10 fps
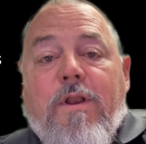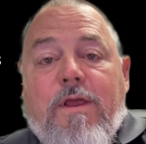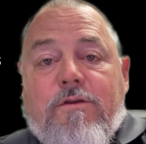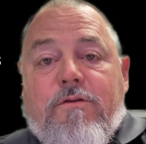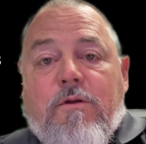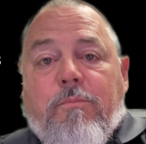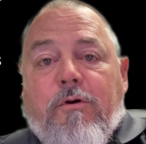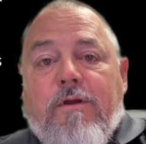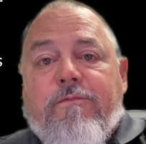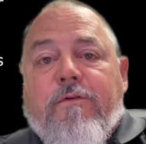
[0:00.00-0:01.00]
to ask you to
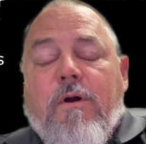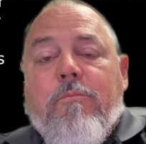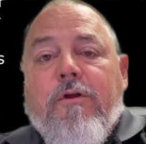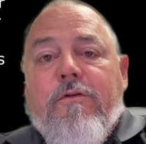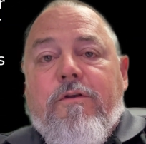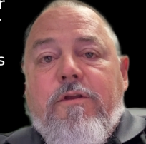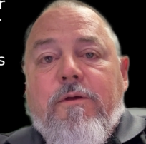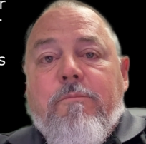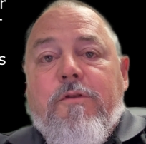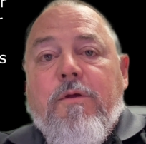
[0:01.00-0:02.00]
pray for our brother
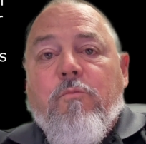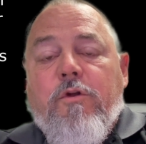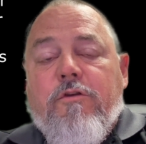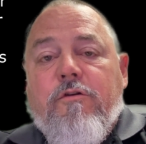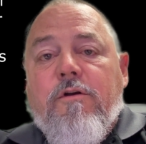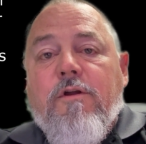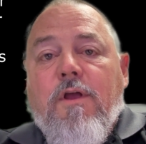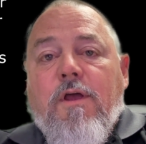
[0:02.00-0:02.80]
Tim, Tim Windsor.